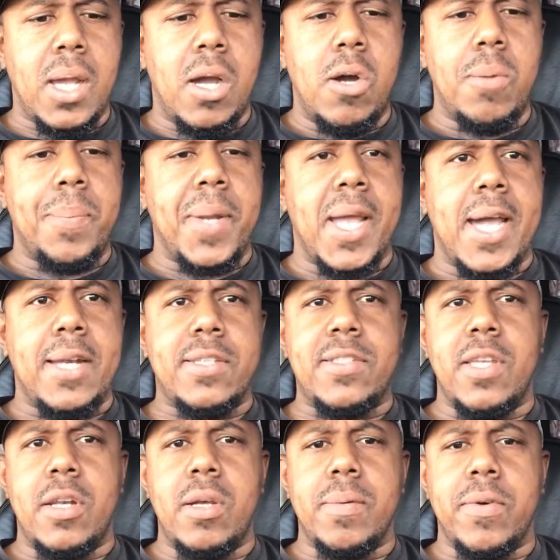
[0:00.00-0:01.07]
I hope I got it
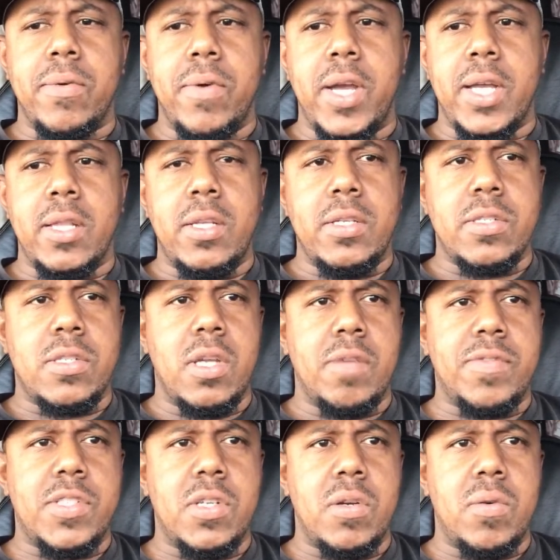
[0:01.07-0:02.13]
set up correctly and
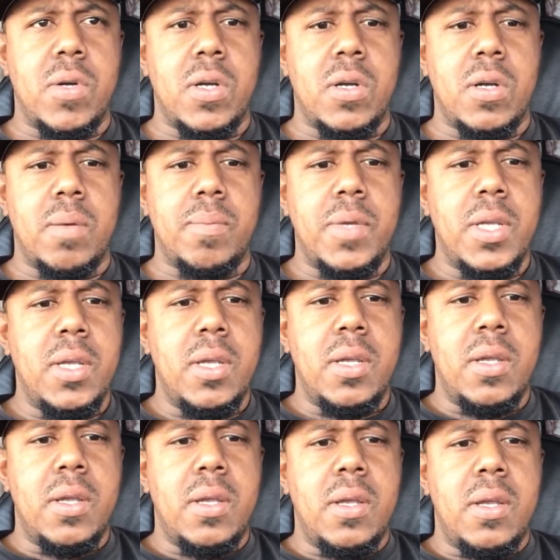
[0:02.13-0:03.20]
stuff. So
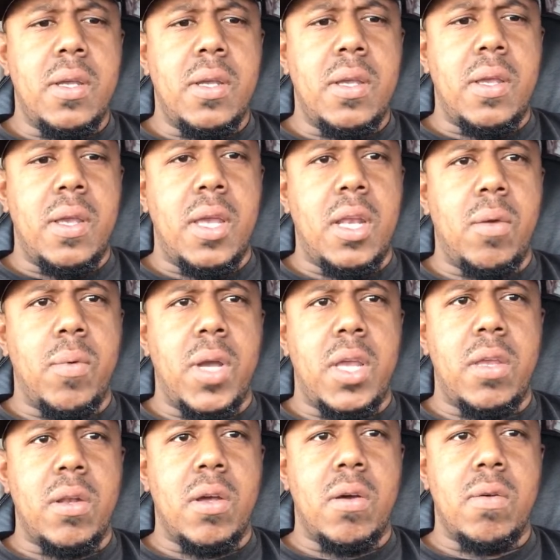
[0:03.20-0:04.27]
anyway,
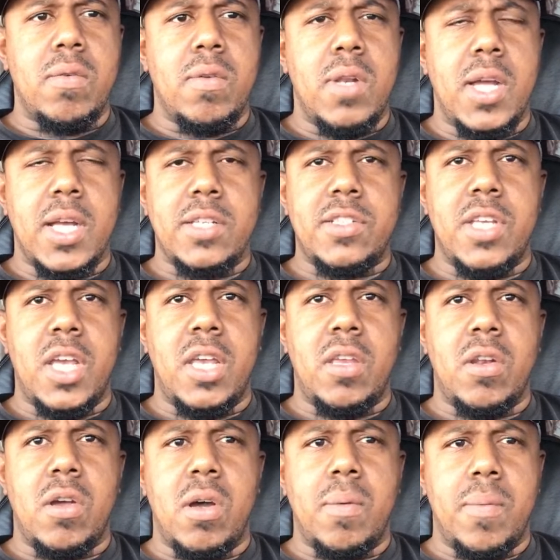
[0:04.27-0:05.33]
like I
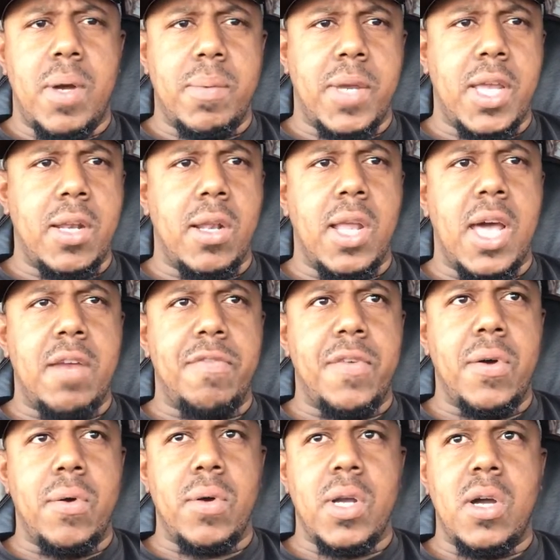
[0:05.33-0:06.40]
said, I'm getting a lot of
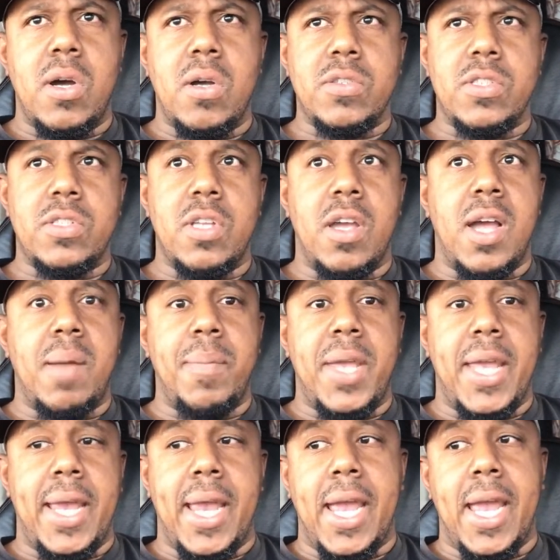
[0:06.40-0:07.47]
phone calls. And
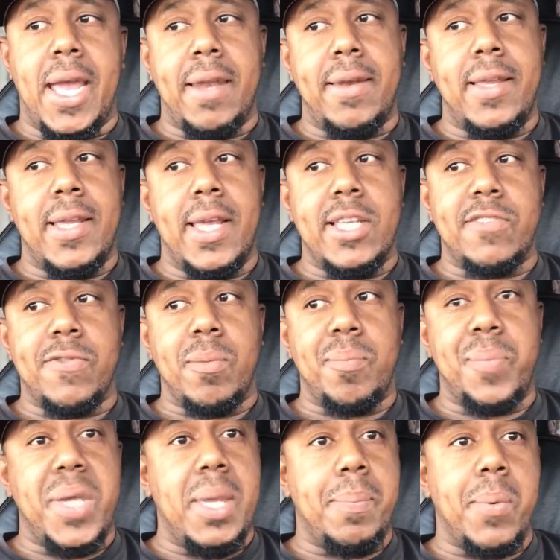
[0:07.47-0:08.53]
it's
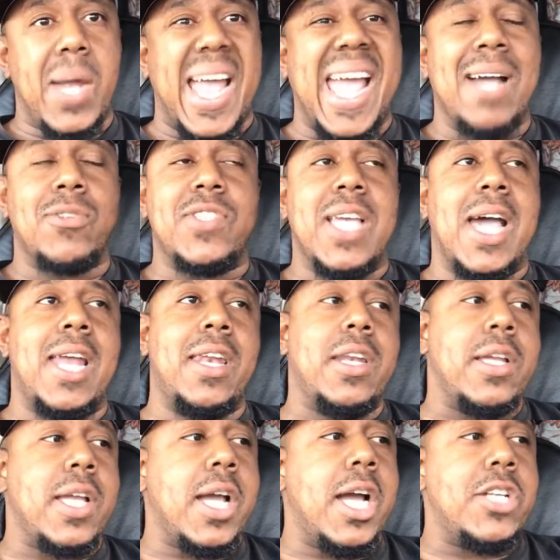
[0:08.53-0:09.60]
from people outside
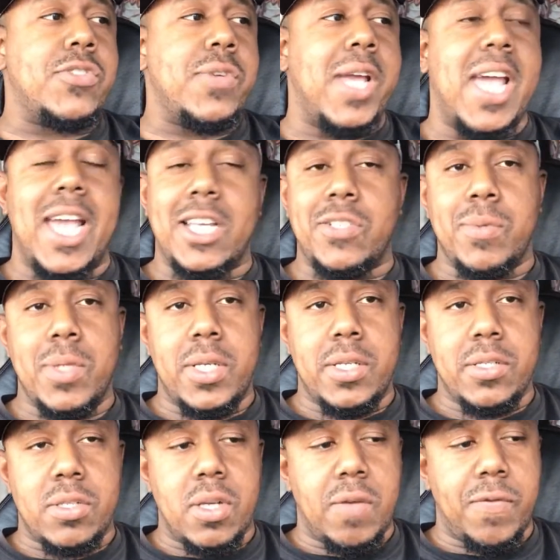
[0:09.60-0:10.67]
of the country actually
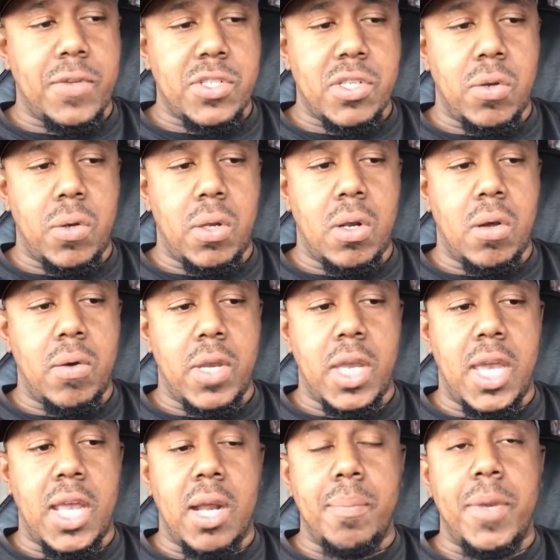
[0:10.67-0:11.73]
and stuff. So
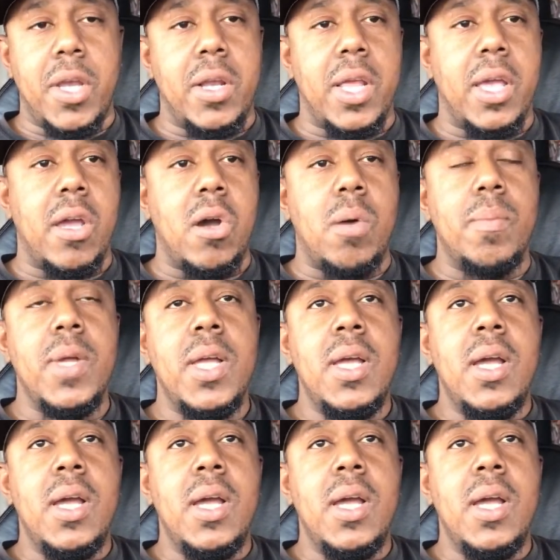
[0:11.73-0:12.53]
again, I'm here to help.